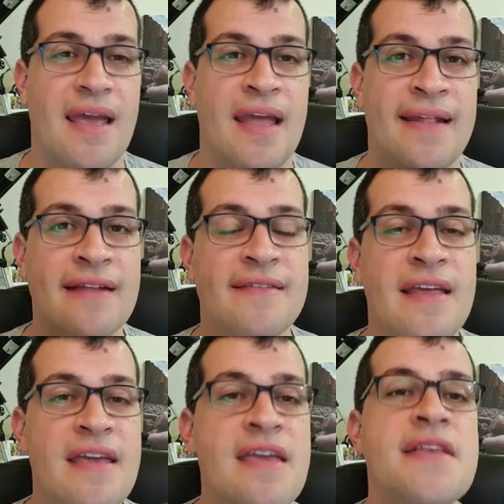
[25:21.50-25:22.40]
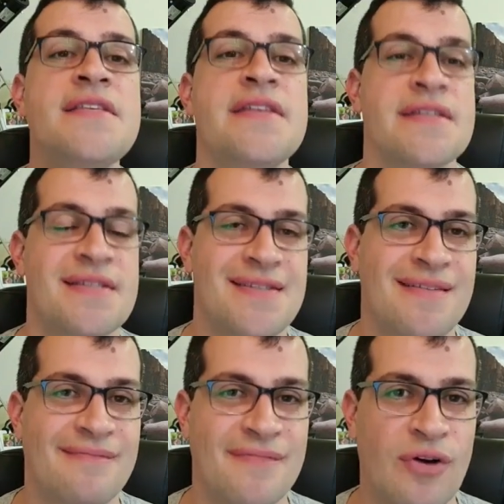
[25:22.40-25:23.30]
And that's the
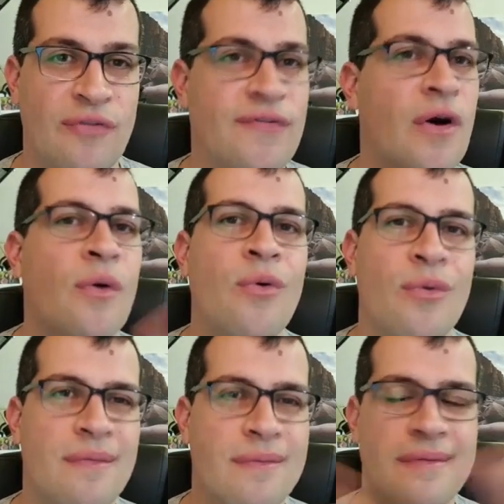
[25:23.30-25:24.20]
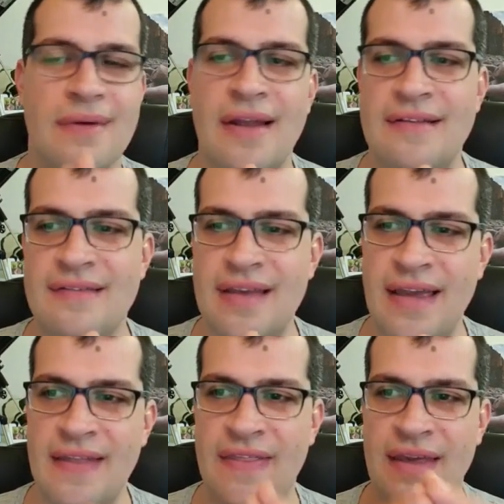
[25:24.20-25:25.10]
easiest of all, let's
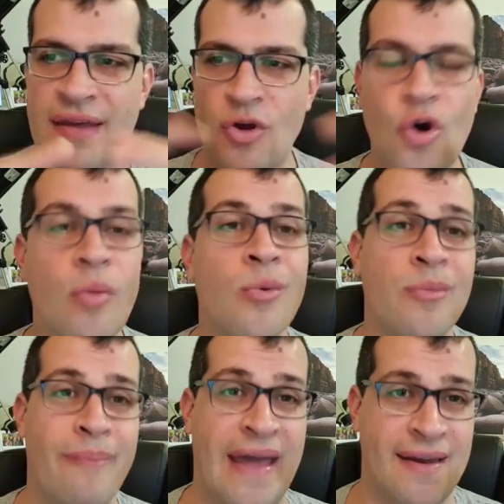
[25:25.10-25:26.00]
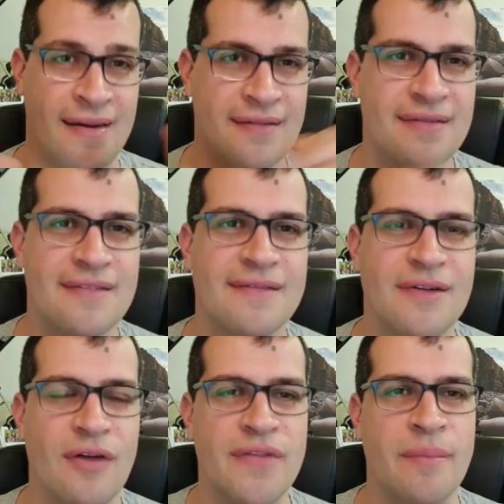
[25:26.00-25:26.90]
say, the common badness
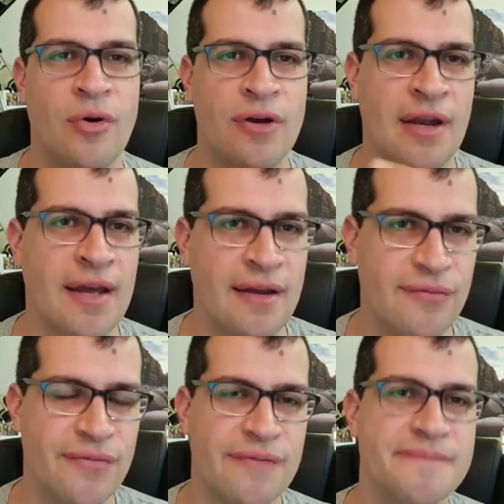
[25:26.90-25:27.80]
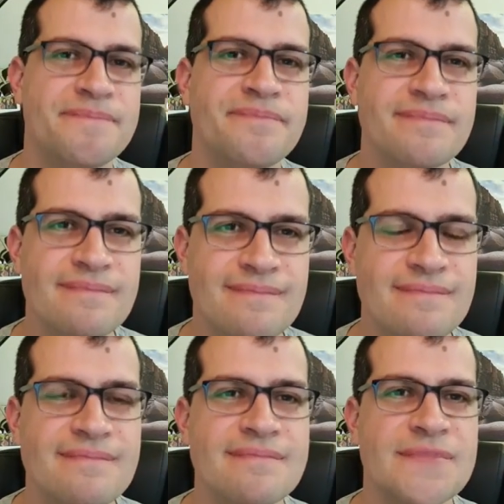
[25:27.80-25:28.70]
of the modern life.
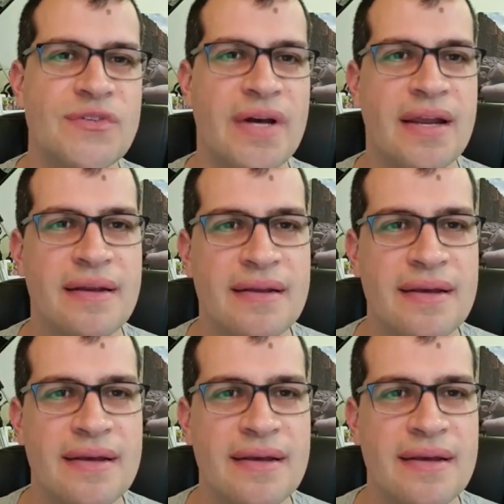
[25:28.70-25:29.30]
Right?